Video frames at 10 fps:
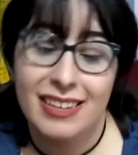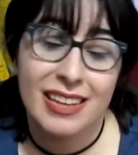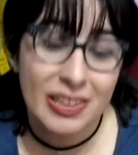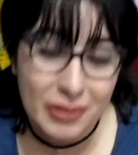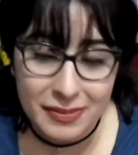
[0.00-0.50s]

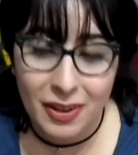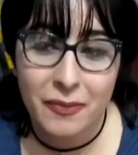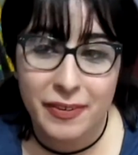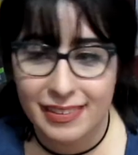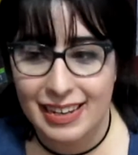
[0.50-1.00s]
This was
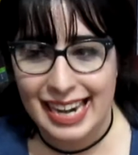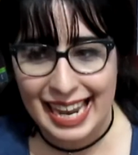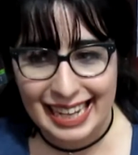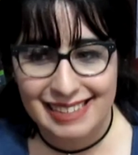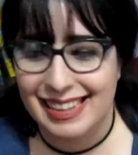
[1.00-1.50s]
obviously,
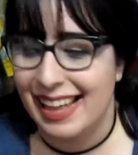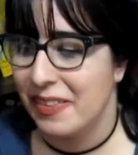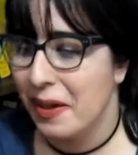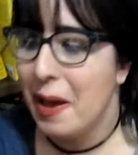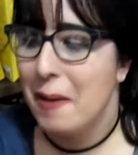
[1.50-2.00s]
like I
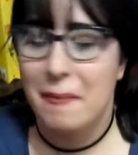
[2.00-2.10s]
said,